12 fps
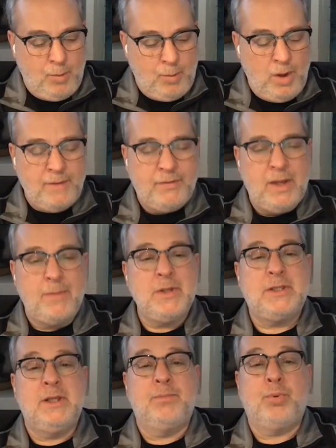one of them
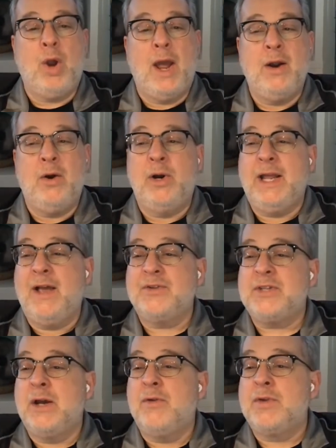is the priority,
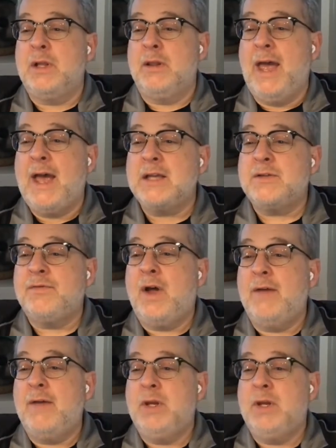I'll say, over the last
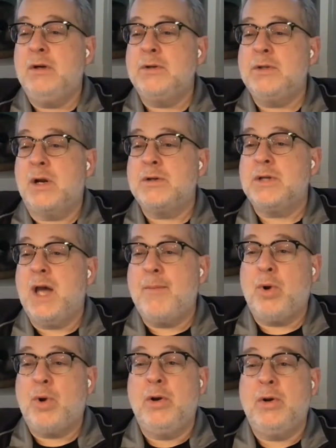5 years, our
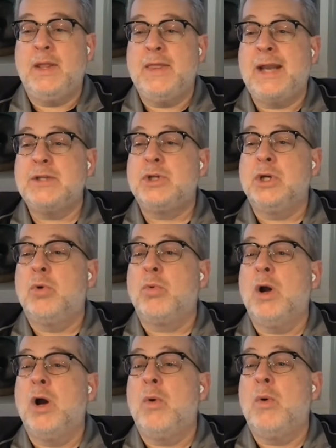top priority, and that is to
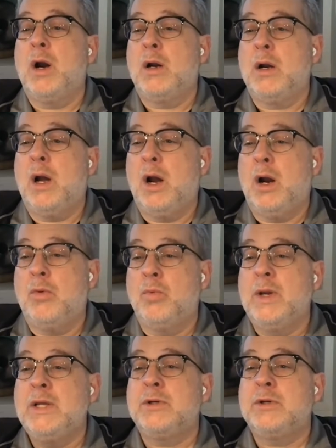grow our
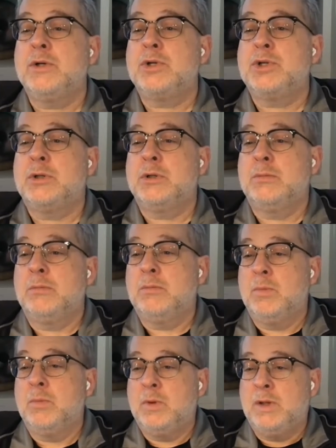research,
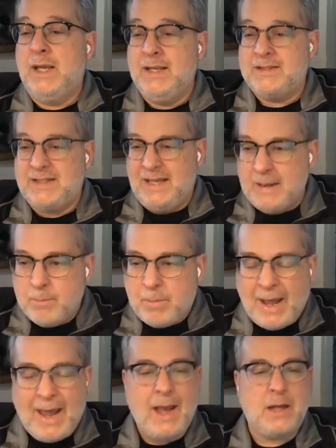its
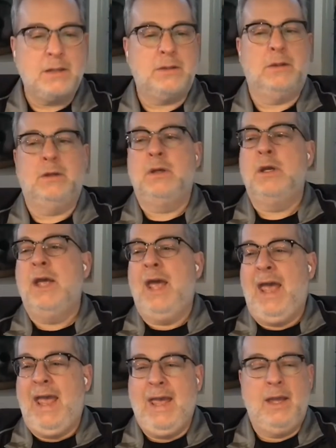impact,
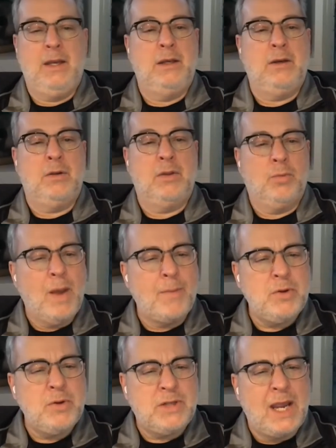and the
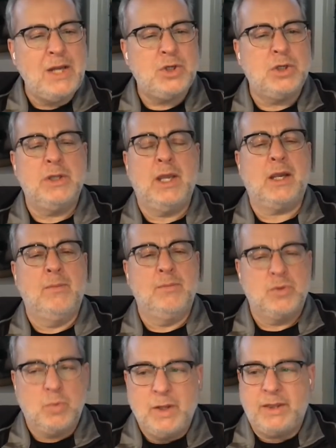reputation that
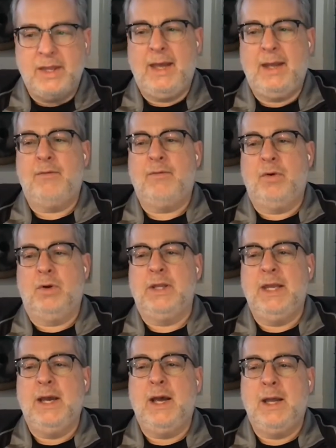comes with that for
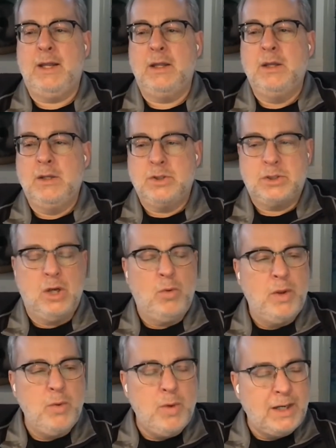Lehigh. So
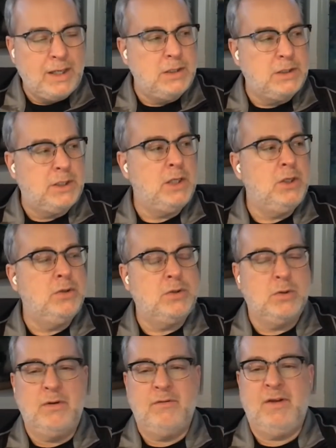we want to continue
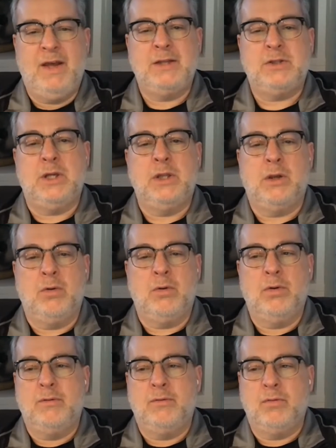to invest in the
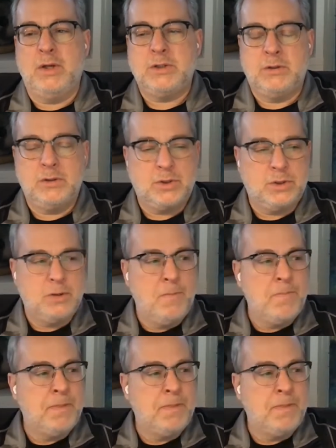growth of research.